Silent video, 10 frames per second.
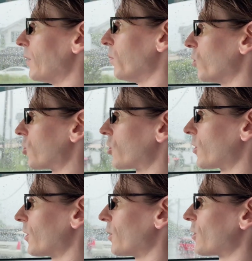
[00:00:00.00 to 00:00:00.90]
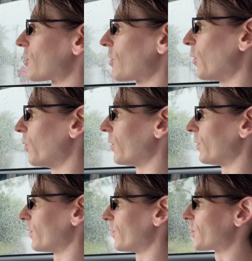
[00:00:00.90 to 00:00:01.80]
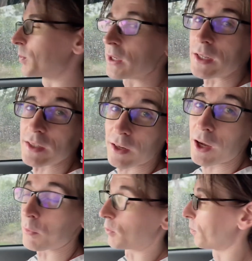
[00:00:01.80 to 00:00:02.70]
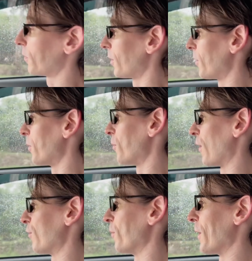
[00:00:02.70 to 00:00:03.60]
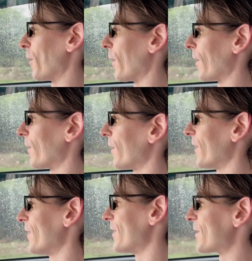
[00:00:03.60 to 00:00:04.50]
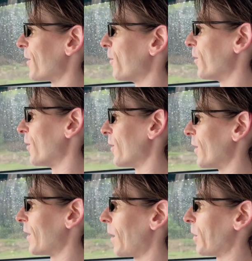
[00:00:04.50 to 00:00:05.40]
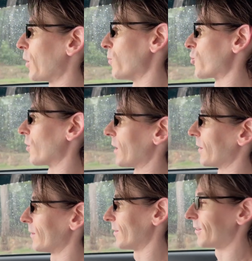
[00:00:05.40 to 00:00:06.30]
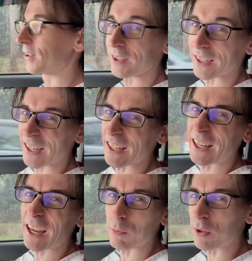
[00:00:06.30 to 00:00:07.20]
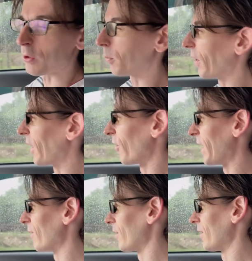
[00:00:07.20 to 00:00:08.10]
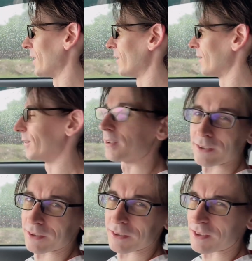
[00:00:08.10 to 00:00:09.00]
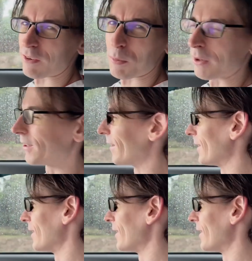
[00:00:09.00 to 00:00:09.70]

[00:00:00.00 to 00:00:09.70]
at much slower speeds than I would preferably like. So that becomes tricky. getting in and out with the umbrella and everything, and oh, horrible, isn't it?